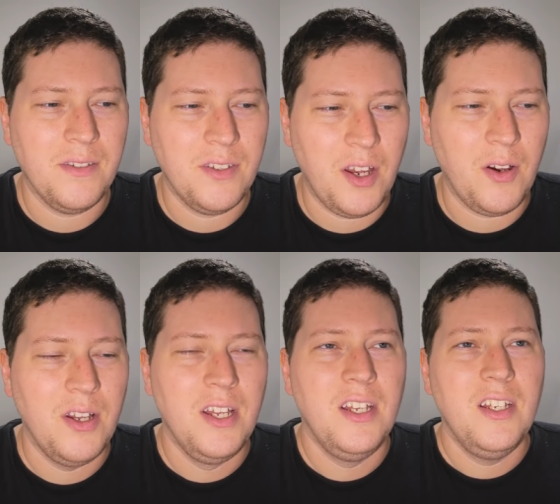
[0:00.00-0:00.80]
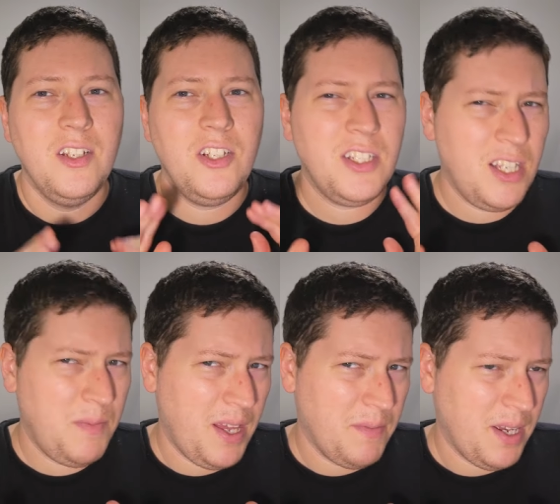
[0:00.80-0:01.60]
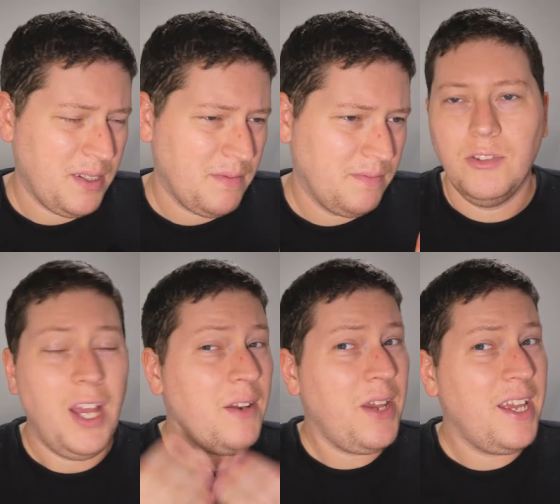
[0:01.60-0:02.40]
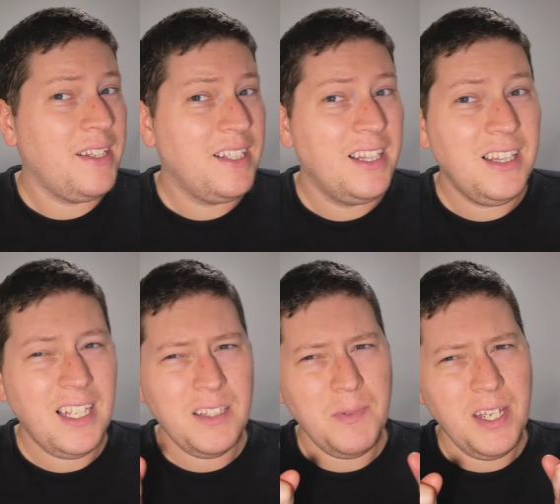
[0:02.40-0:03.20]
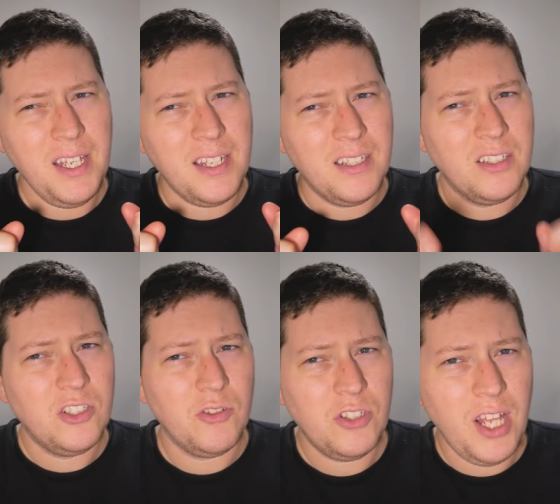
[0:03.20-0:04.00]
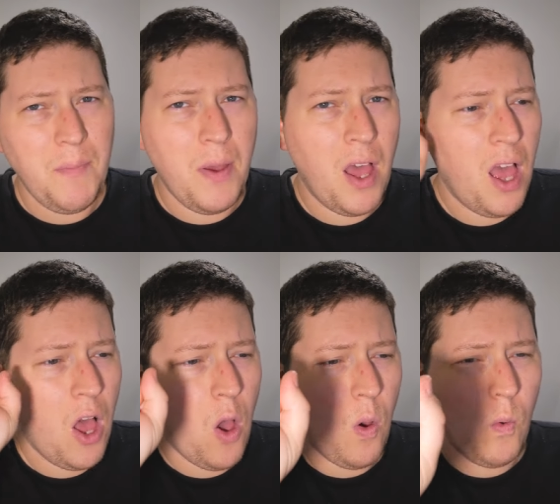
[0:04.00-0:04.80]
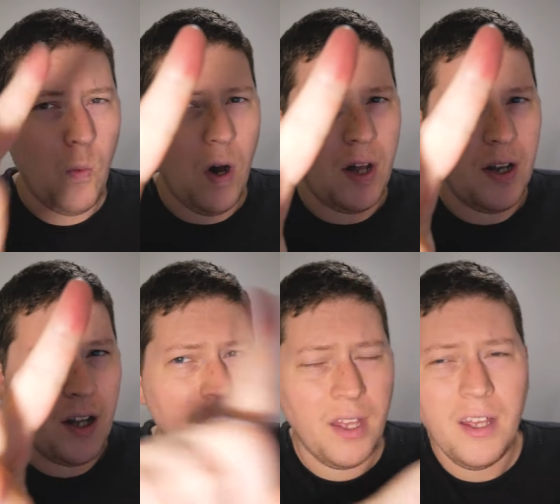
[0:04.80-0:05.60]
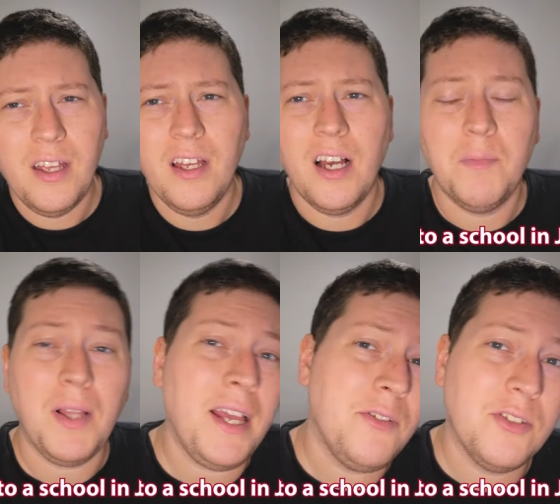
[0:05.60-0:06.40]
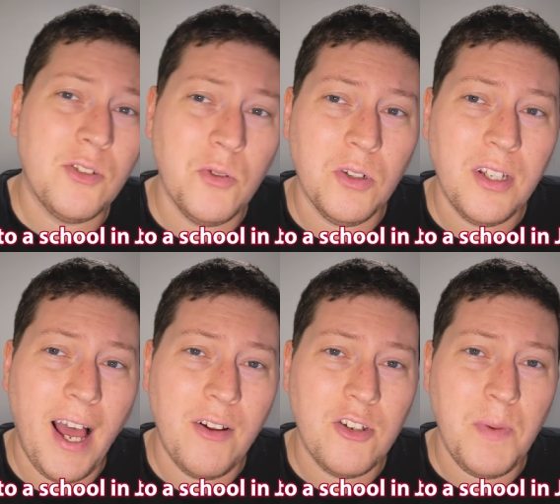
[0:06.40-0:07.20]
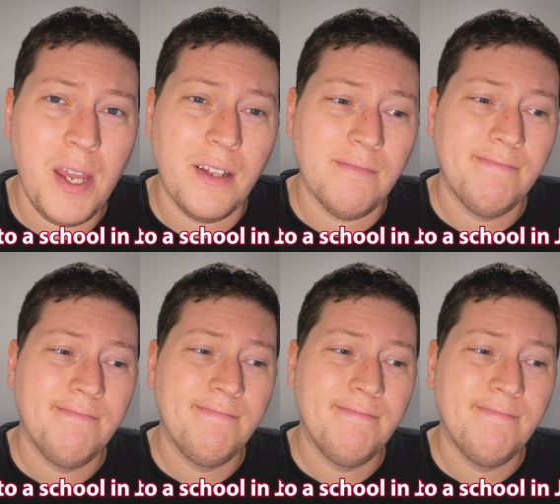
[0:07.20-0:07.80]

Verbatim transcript: So, just keep that in mind. So anyway, let's begin. So step one, apply to a school out in Japan.